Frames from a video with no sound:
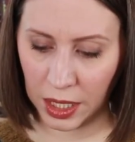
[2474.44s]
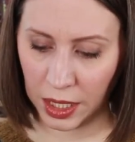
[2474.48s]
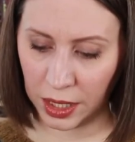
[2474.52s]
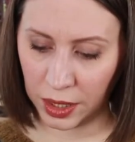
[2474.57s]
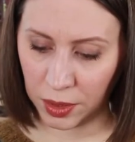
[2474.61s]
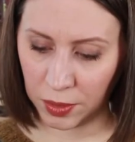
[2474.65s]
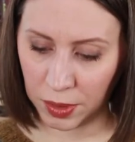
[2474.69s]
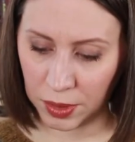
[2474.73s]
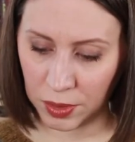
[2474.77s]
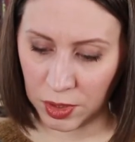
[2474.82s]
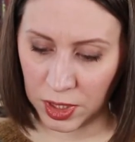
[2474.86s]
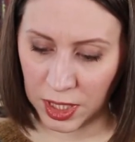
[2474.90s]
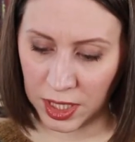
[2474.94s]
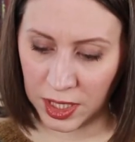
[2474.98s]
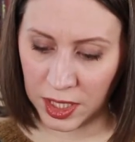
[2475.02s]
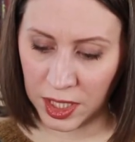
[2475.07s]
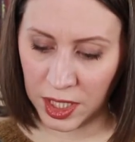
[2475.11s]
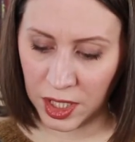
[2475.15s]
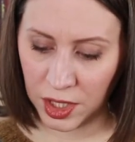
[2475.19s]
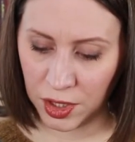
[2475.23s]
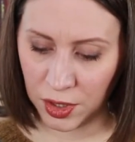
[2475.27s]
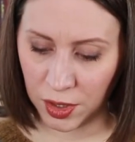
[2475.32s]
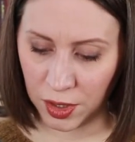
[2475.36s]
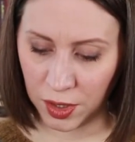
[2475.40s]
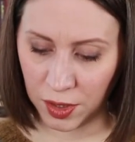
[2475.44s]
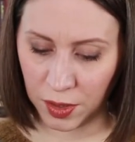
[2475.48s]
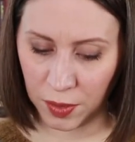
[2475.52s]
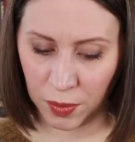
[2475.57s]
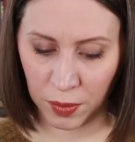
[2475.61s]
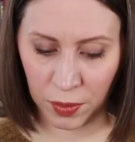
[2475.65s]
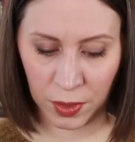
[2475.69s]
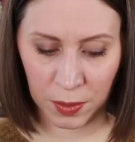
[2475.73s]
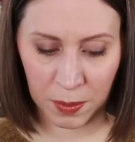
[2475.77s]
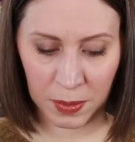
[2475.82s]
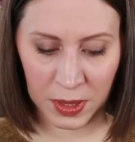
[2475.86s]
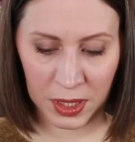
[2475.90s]
crochet t-shirt
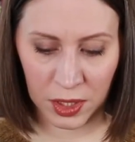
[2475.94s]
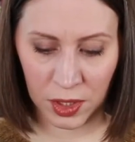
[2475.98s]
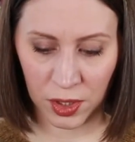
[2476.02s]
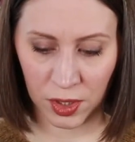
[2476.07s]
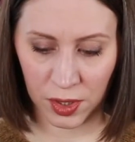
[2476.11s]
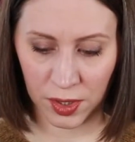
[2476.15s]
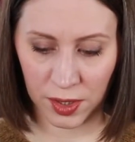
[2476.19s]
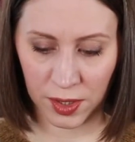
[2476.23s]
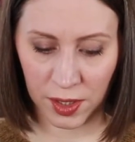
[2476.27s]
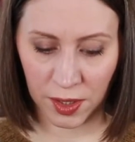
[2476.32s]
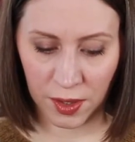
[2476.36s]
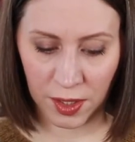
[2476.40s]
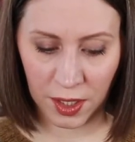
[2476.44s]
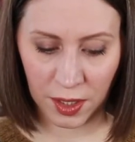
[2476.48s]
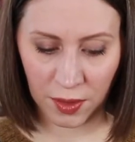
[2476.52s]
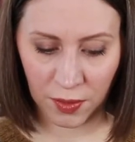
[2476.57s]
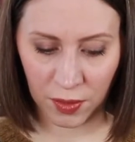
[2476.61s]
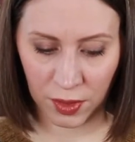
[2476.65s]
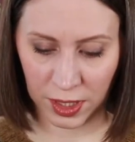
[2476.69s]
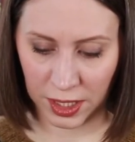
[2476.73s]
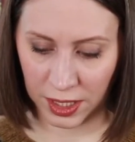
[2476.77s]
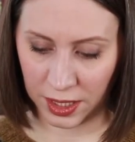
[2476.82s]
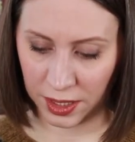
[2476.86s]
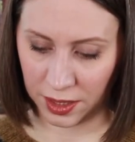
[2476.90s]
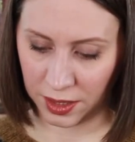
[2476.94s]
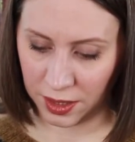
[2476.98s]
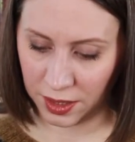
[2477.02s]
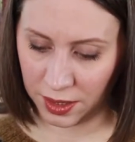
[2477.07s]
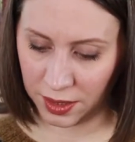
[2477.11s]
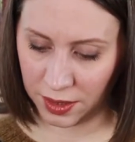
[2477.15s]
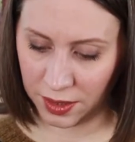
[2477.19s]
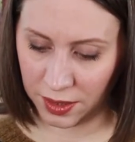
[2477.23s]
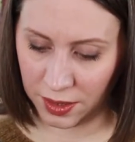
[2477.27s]
would be just the thing for that.